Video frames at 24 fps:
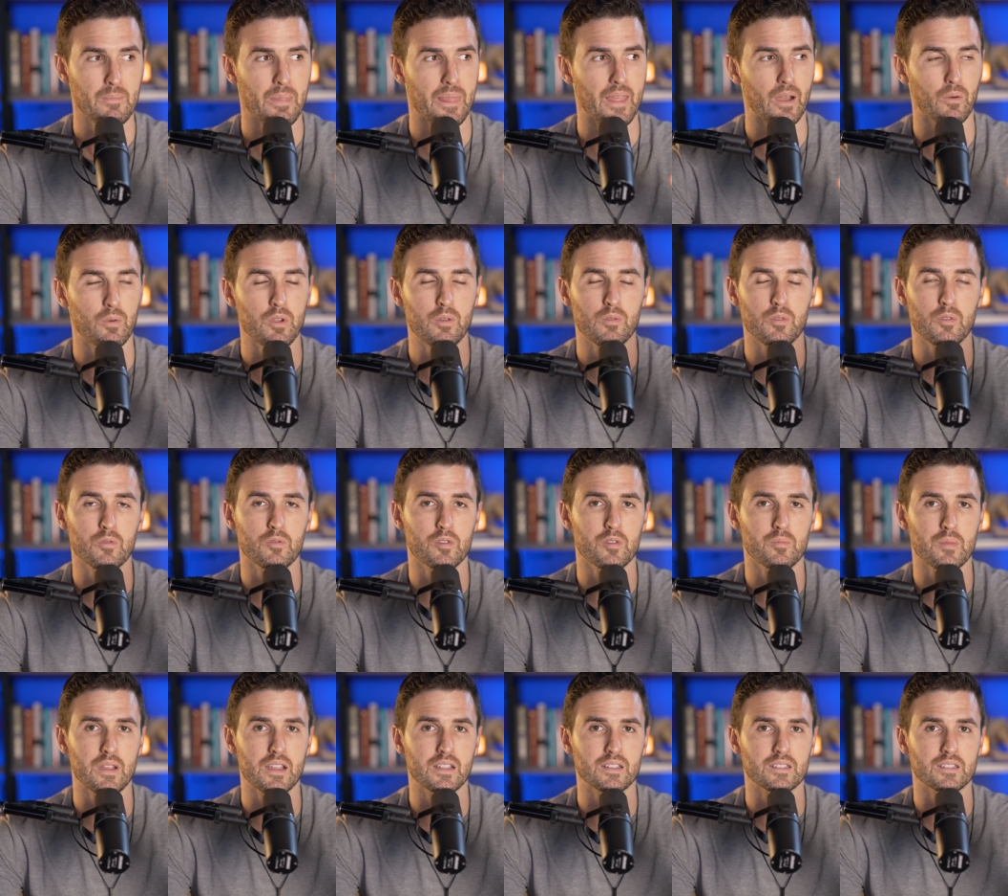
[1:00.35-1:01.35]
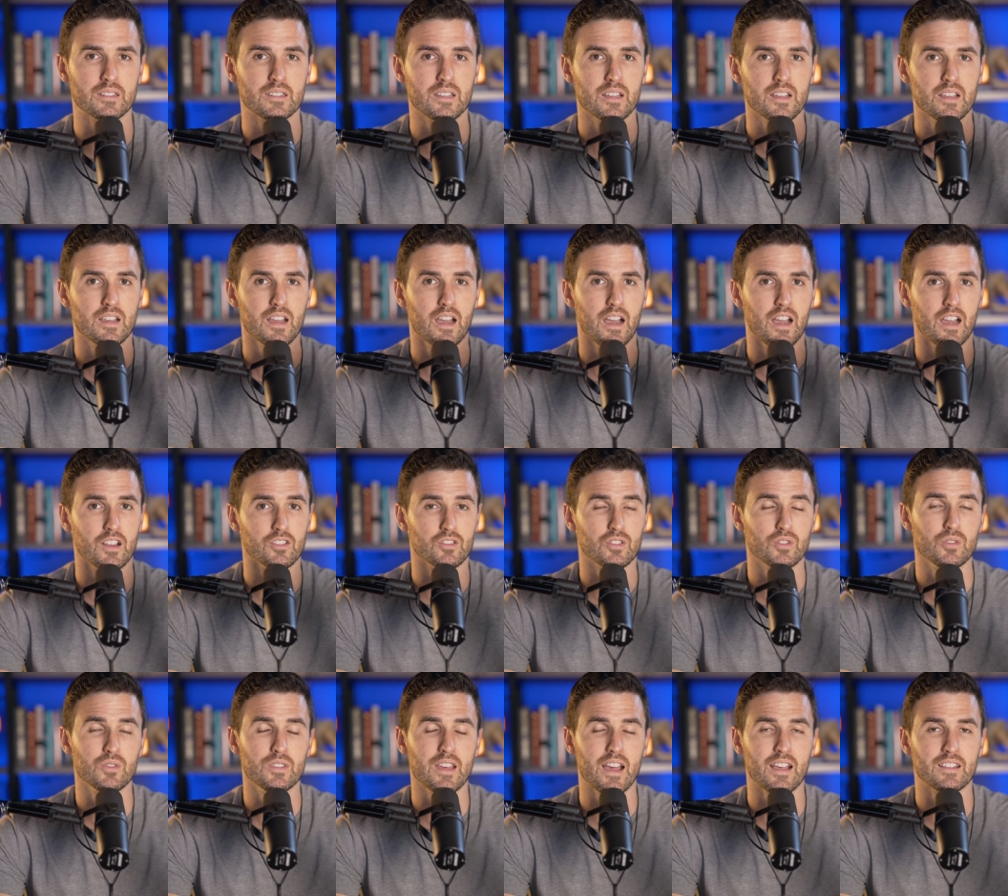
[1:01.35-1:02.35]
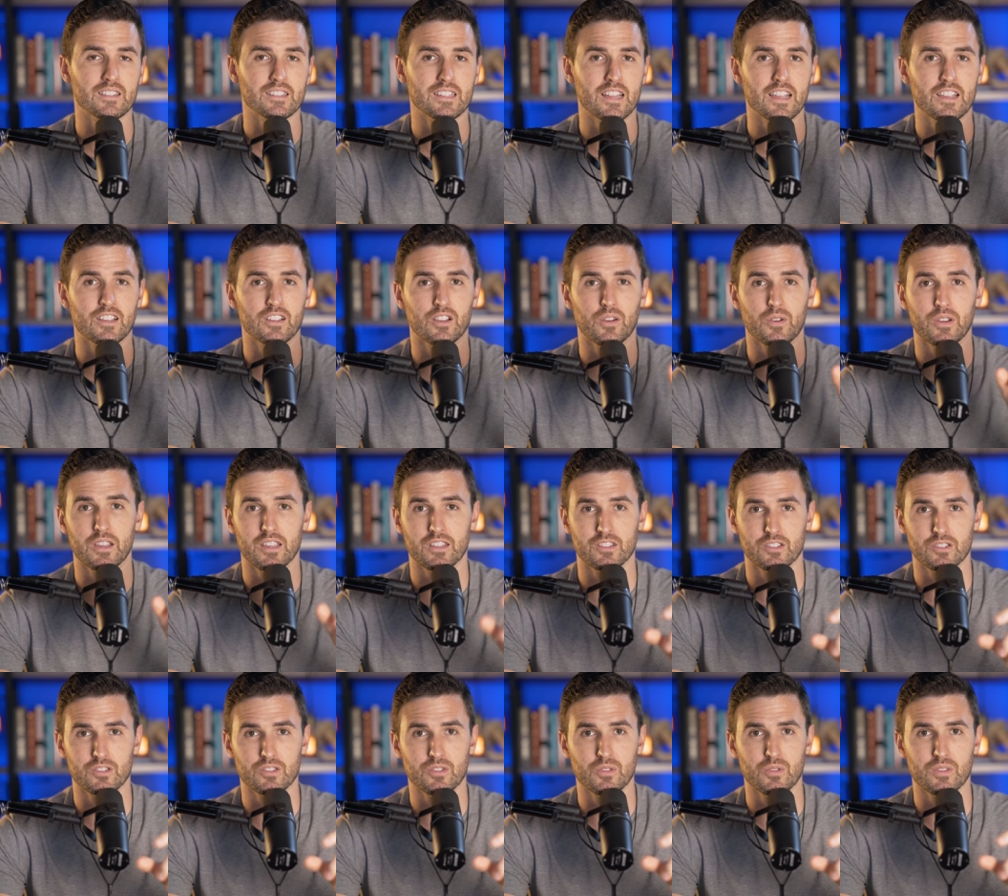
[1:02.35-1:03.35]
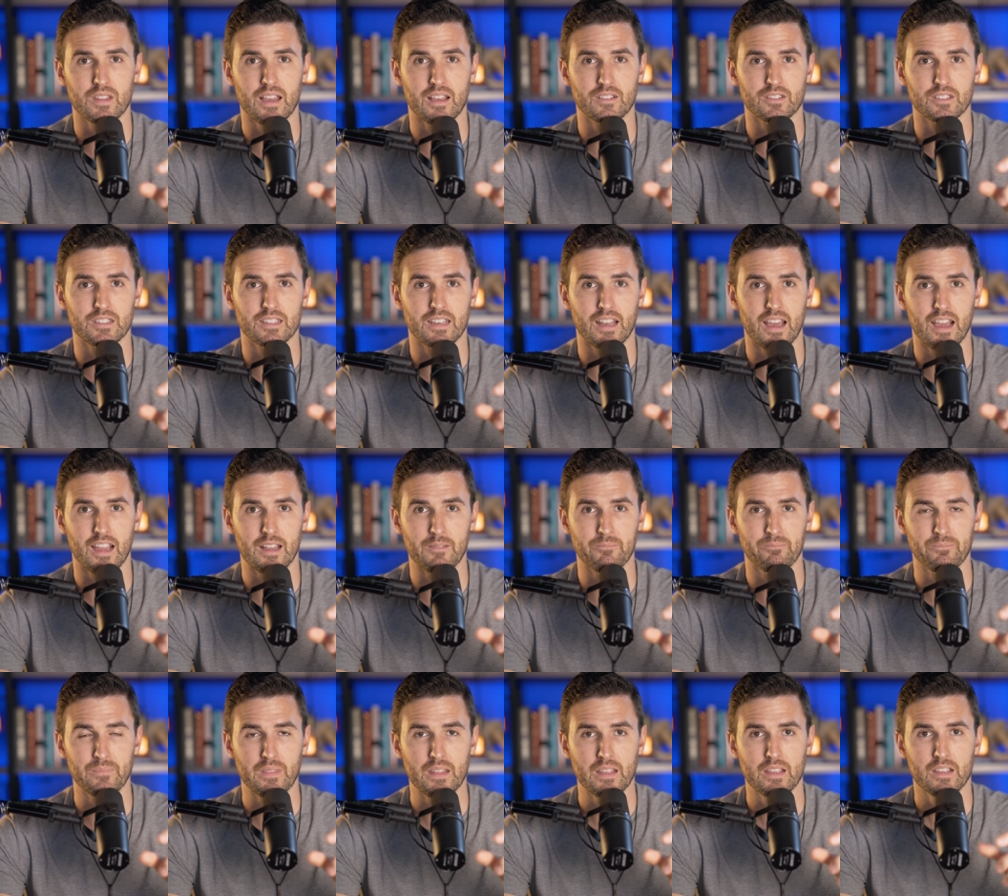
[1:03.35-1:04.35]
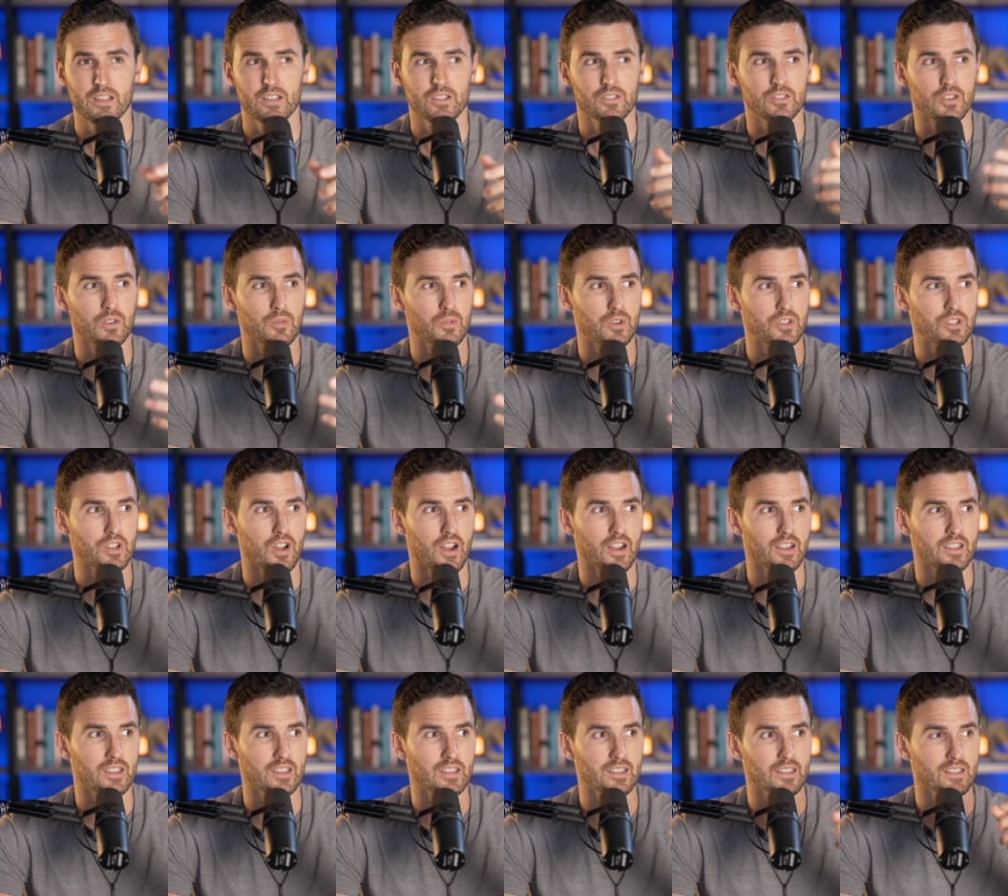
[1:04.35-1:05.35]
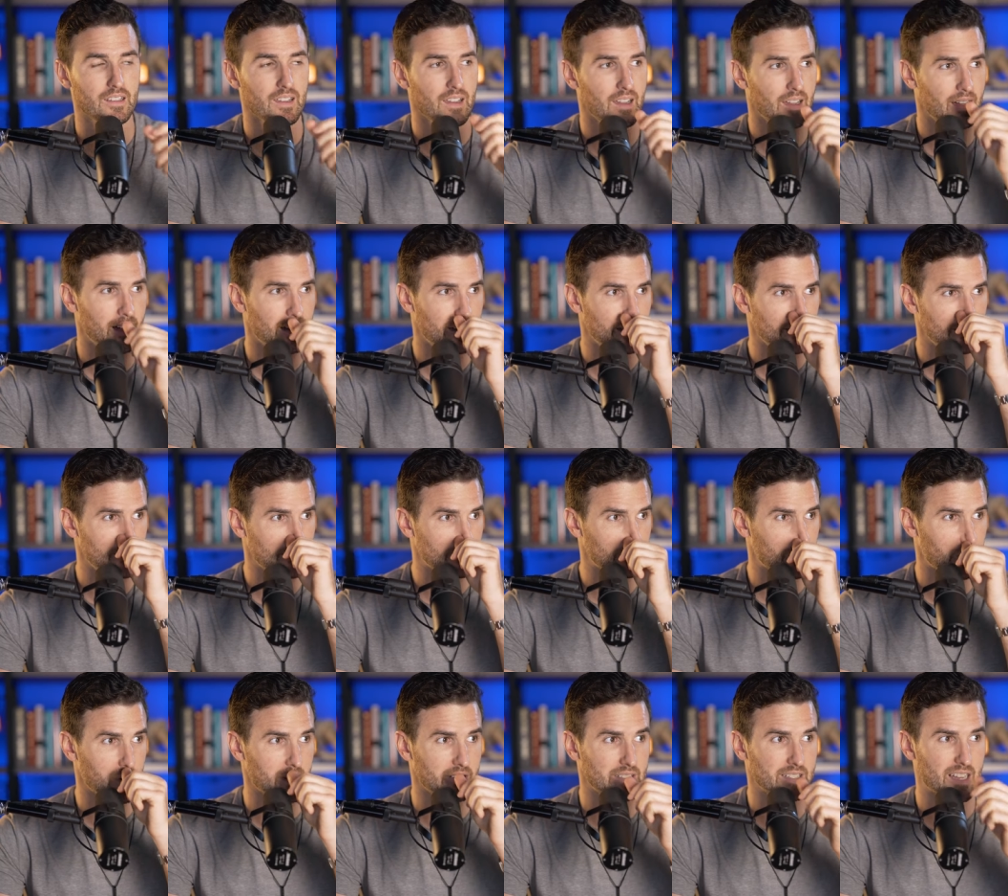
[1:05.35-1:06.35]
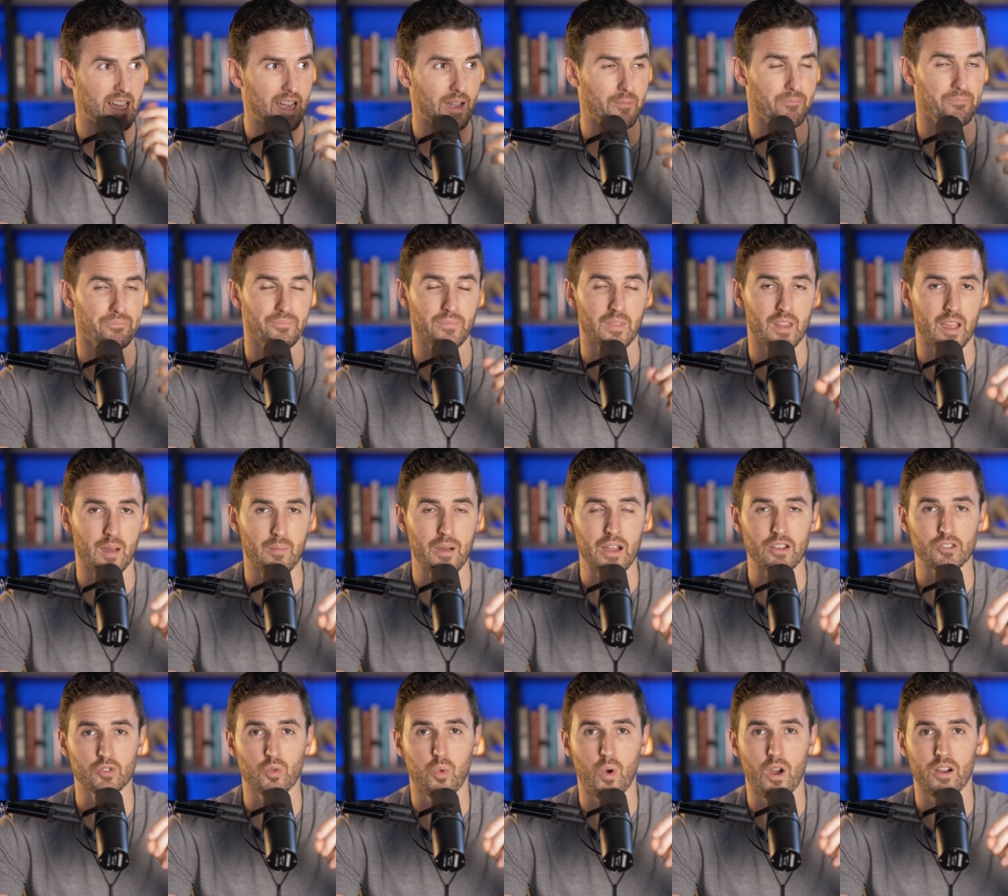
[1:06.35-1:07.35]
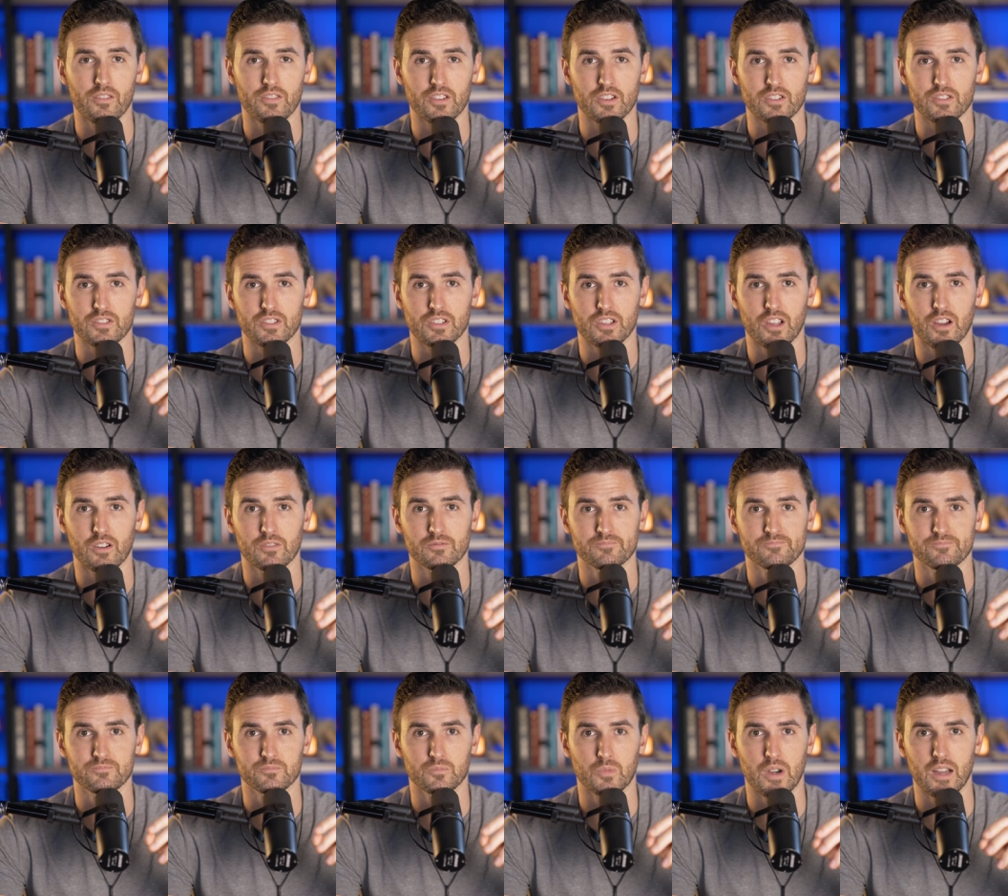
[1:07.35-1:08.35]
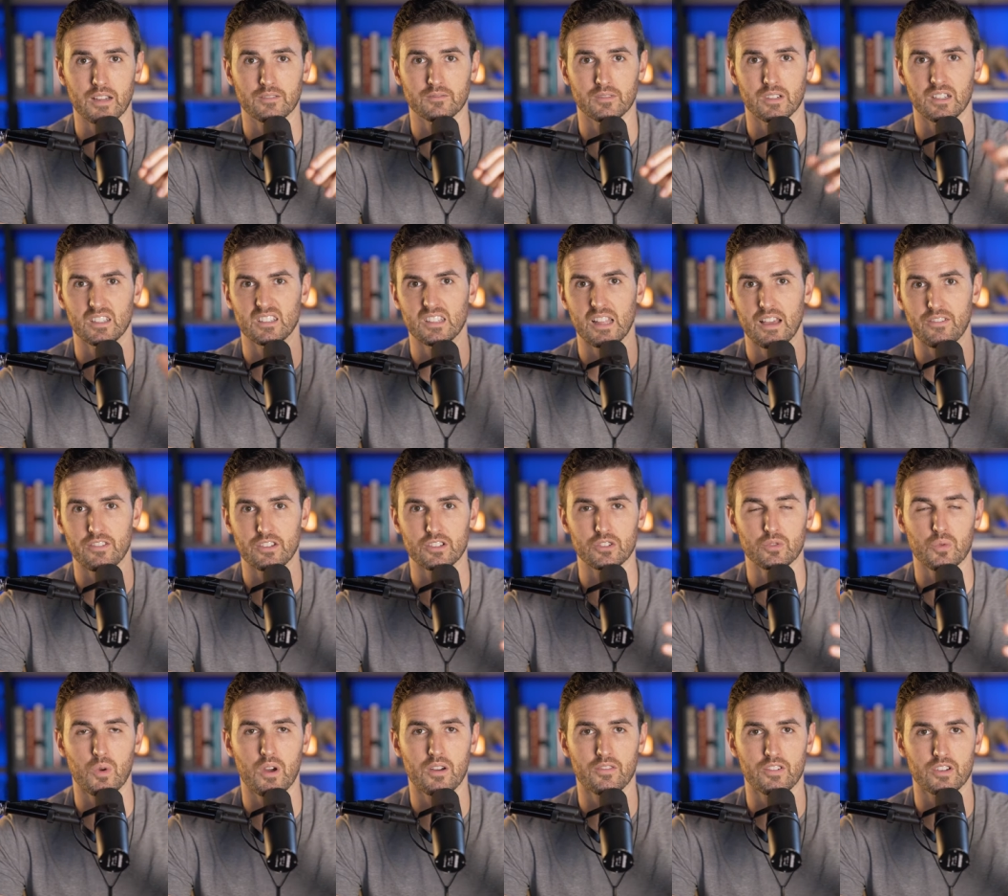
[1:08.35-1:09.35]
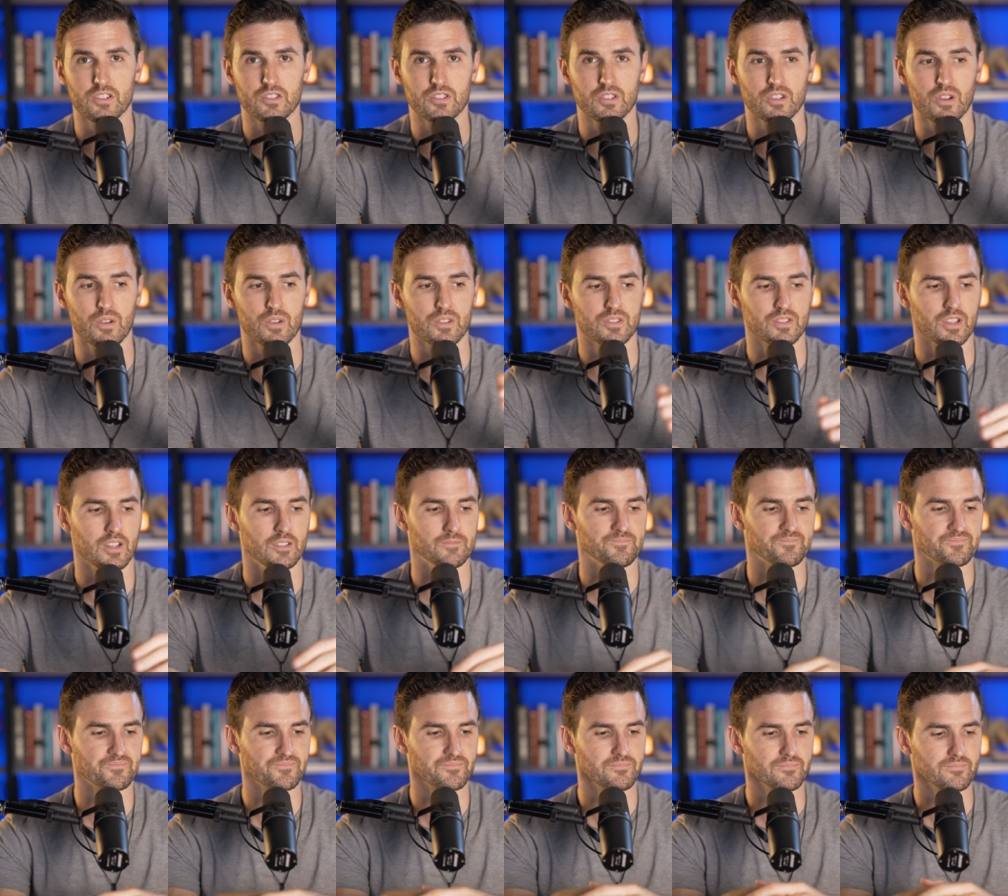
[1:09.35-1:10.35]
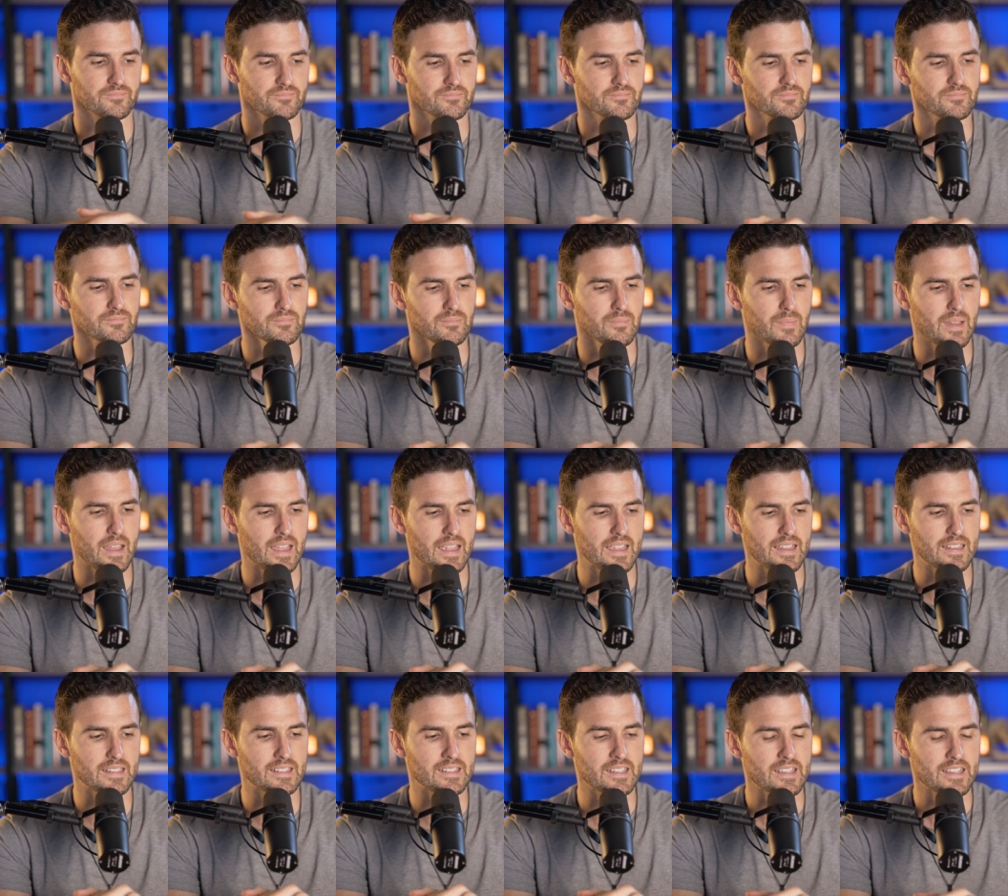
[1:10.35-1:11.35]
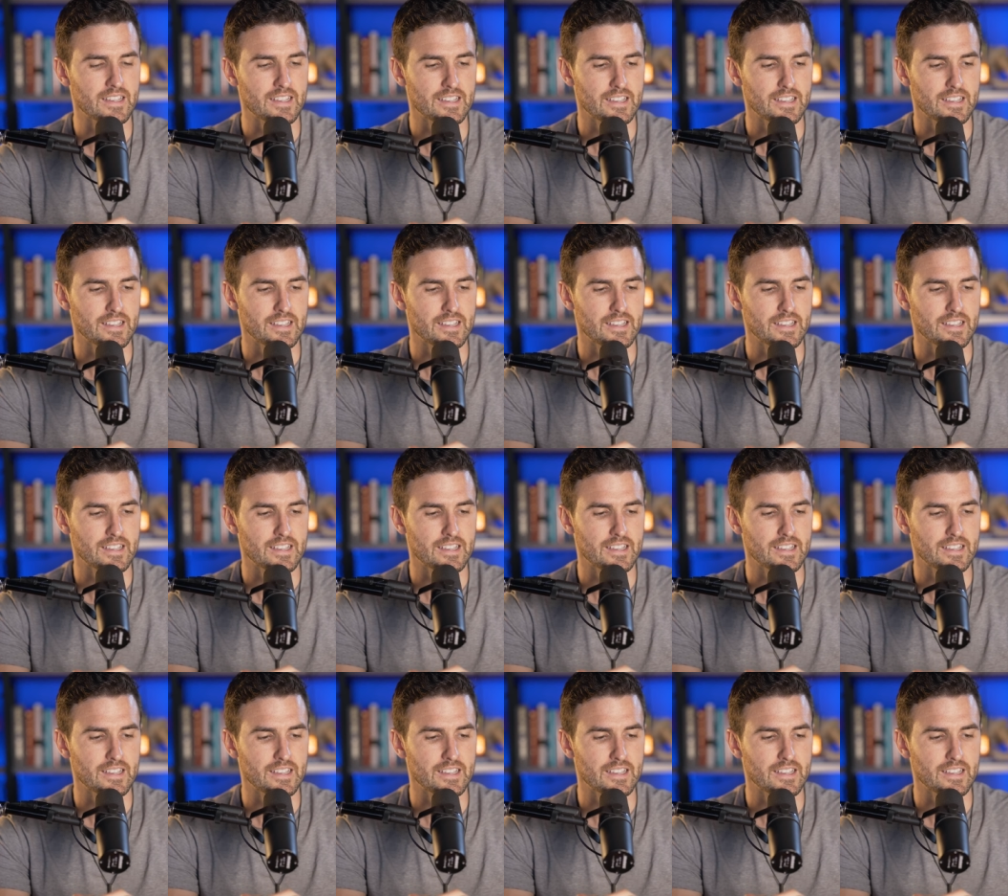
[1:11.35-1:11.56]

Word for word: Now, we were roommates uh, 2008 going into 2009. So we're talking uh, at this point in time about 12 years ago, right? 11, 12 years ago or so. And